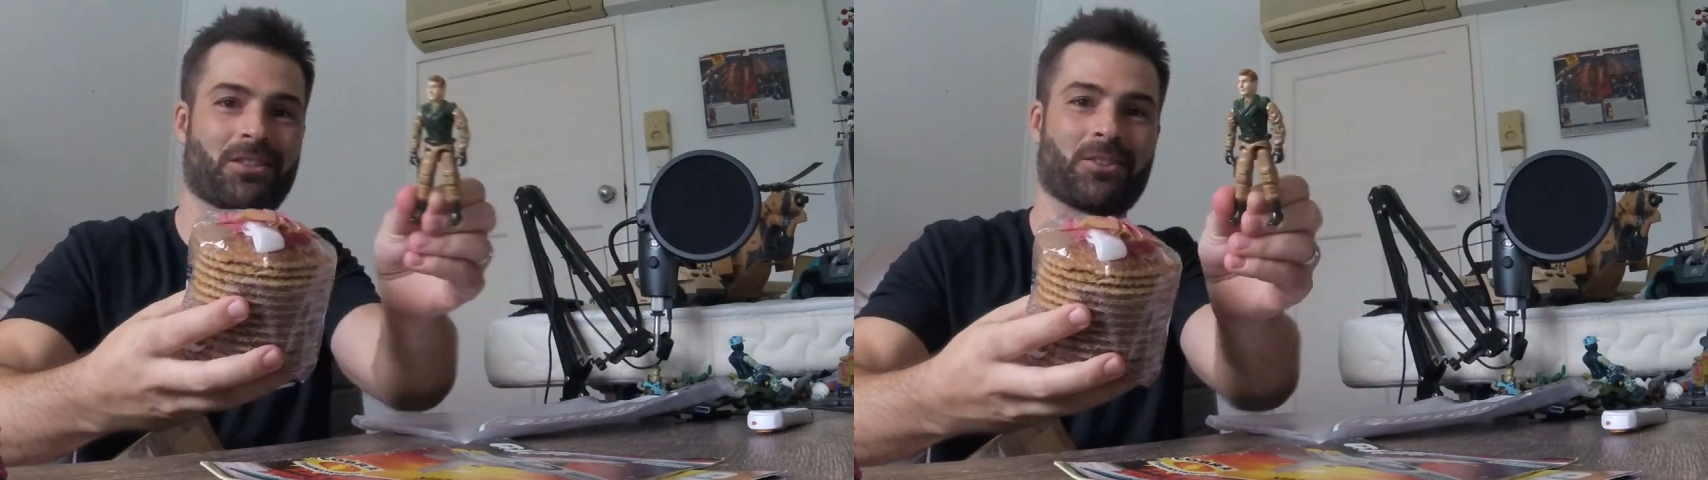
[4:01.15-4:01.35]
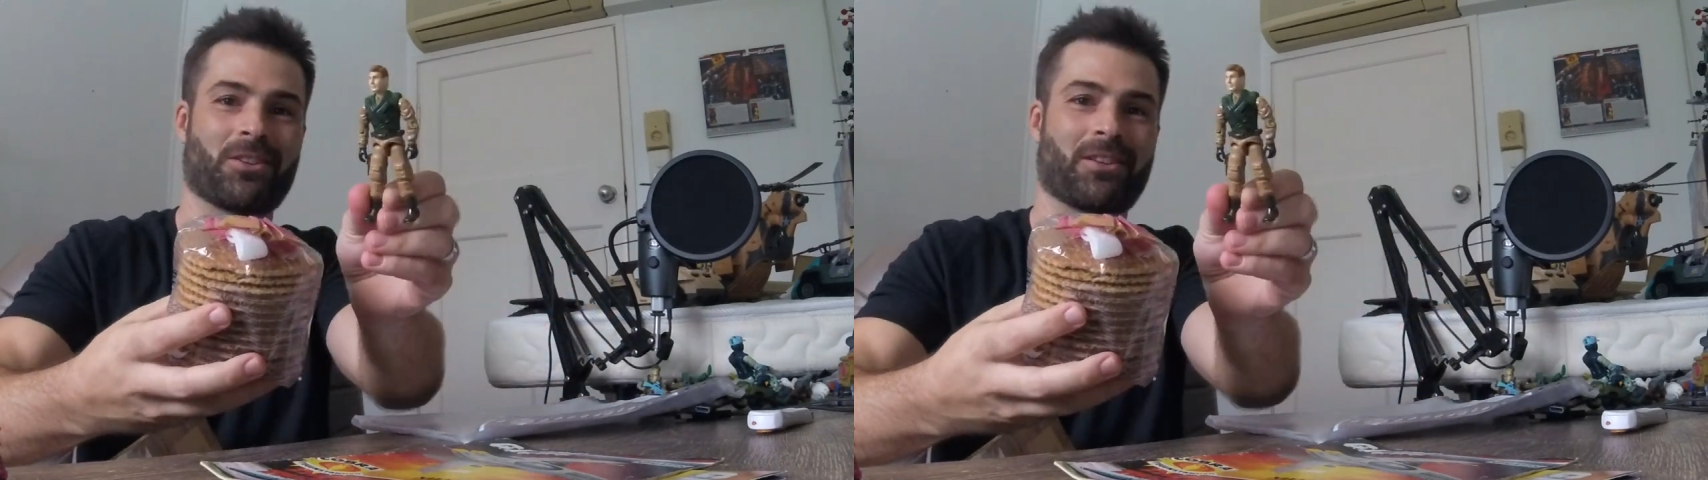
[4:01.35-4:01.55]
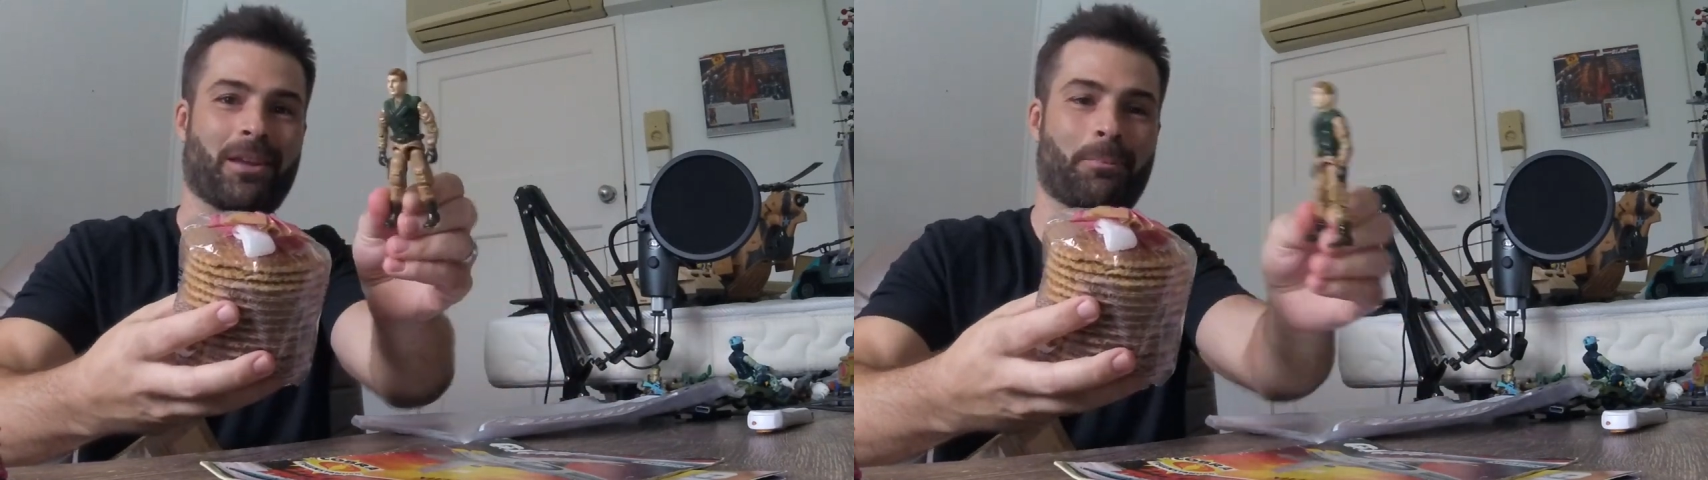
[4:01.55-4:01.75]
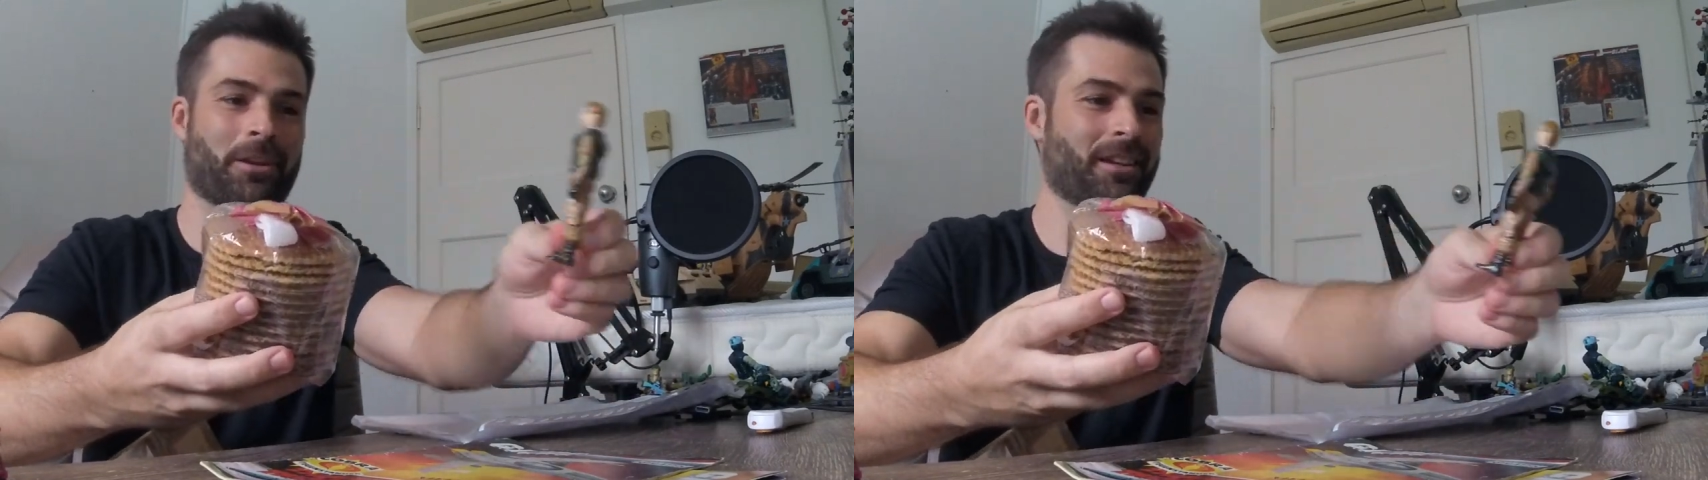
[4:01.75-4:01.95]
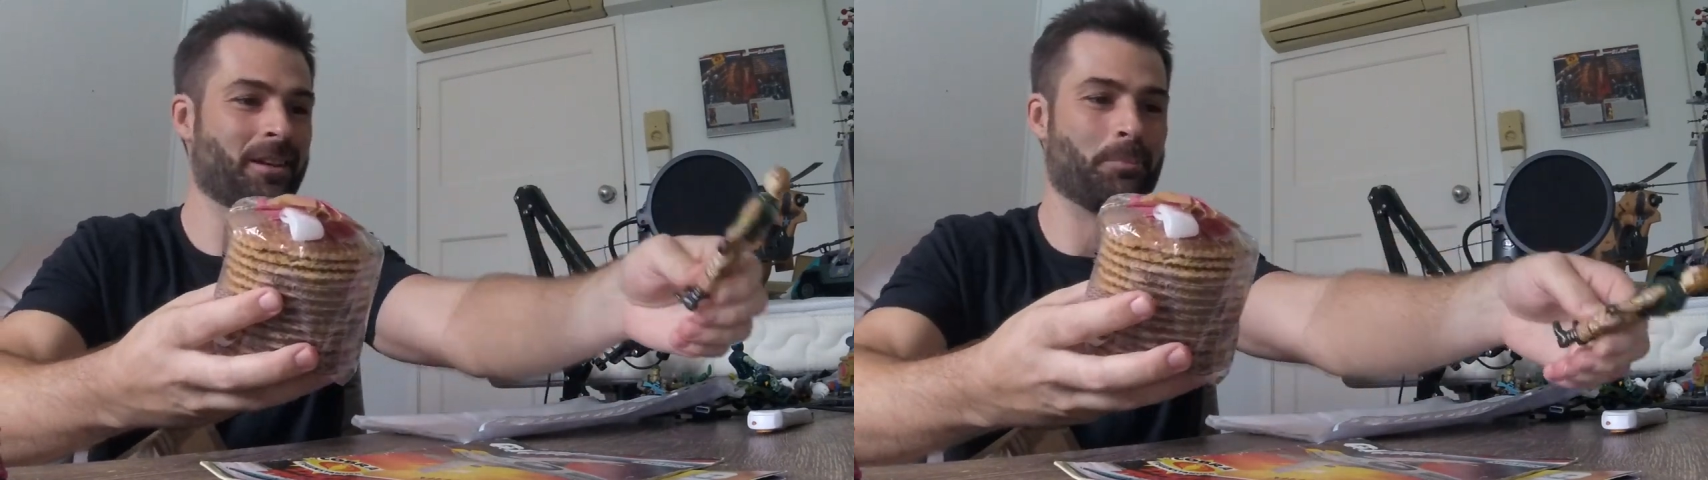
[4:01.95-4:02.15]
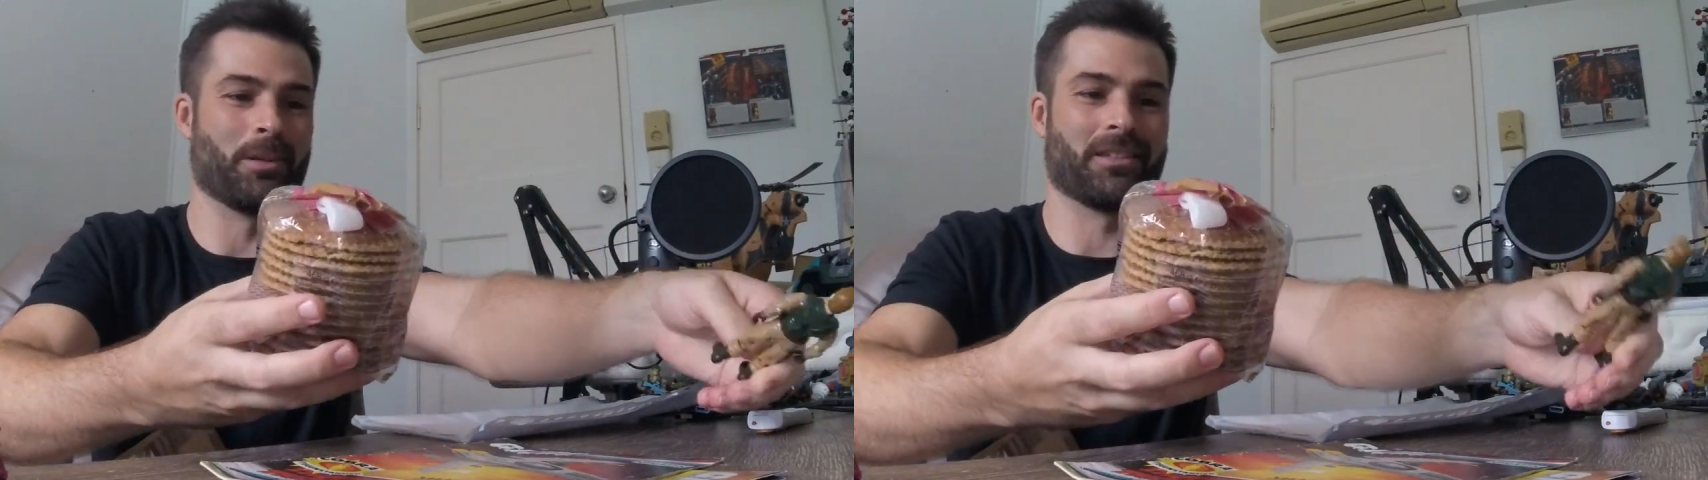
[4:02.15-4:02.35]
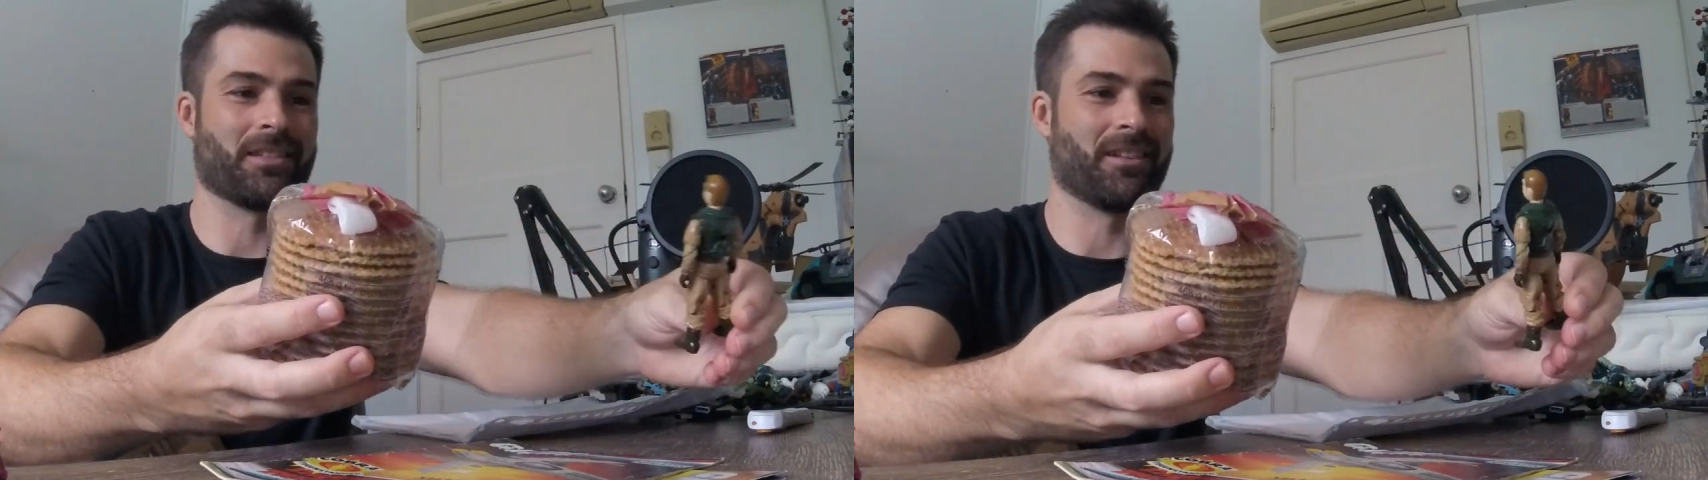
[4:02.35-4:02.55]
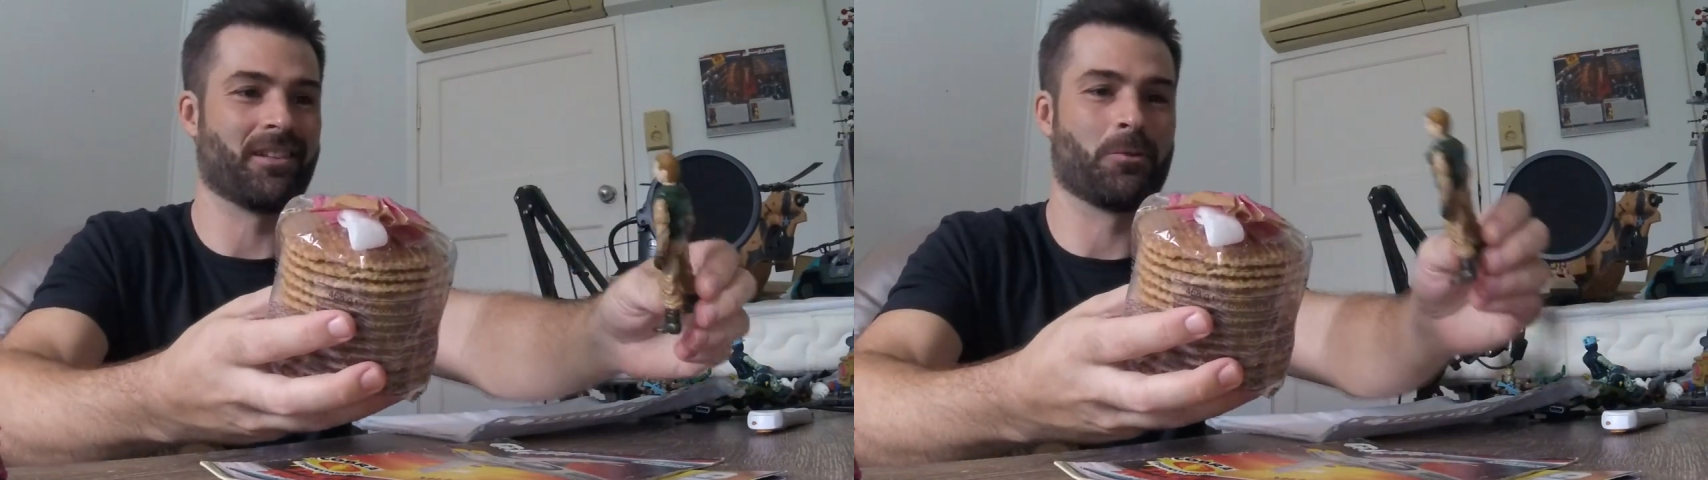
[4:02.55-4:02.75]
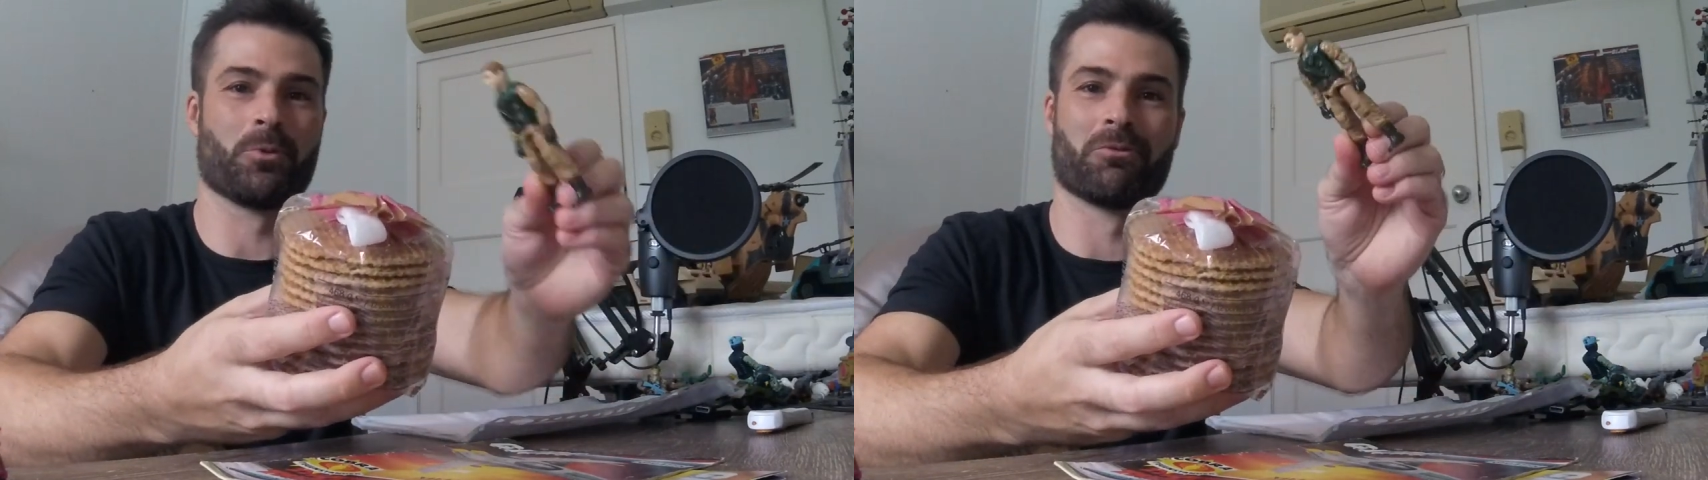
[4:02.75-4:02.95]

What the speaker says: dirt nap. But we'll